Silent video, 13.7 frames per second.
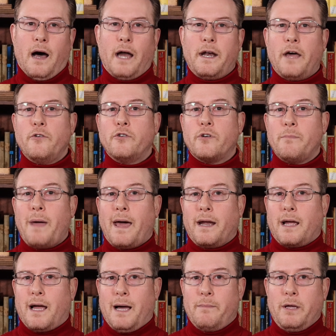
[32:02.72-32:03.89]
Another
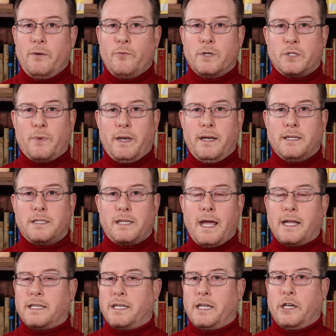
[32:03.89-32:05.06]
dramatic comet was witnessed
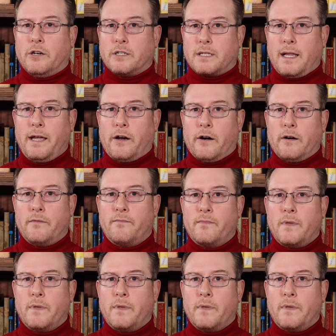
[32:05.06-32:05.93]
18 years later.